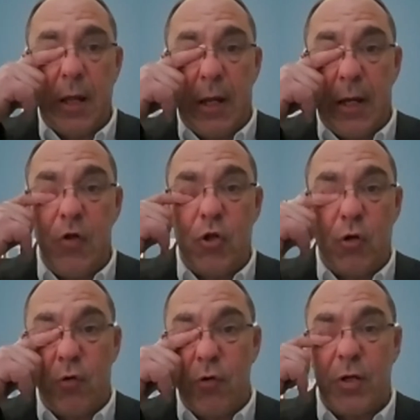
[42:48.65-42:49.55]
in
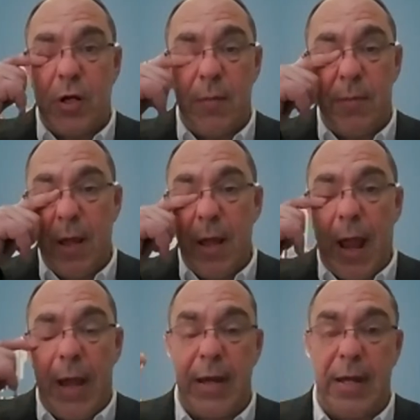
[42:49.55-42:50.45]
Jerusalem
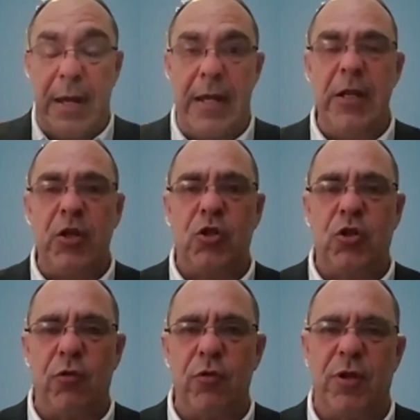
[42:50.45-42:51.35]
and in East
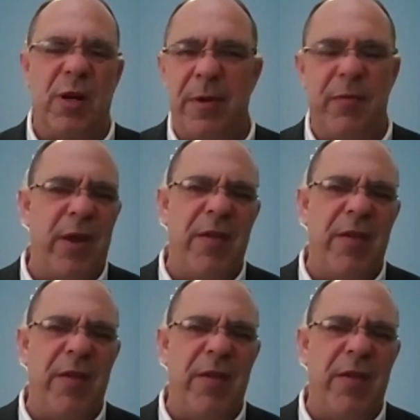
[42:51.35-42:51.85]
Jerusalem,